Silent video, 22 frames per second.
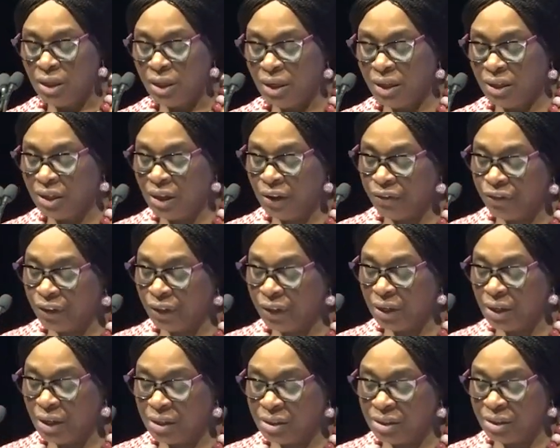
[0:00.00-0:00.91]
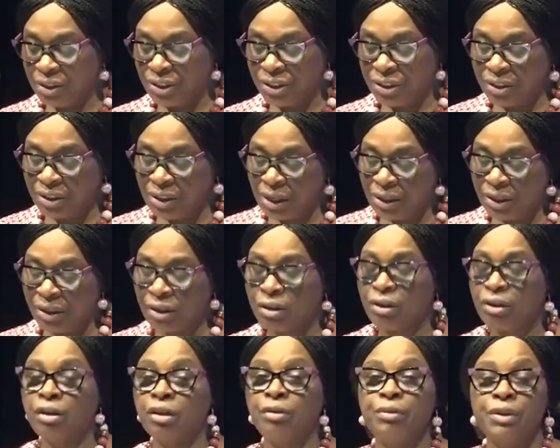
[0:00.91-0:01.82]
in Africa's digital
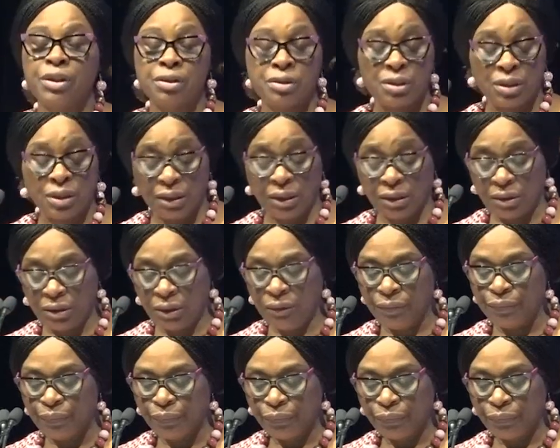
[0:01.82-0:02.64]
economic sector.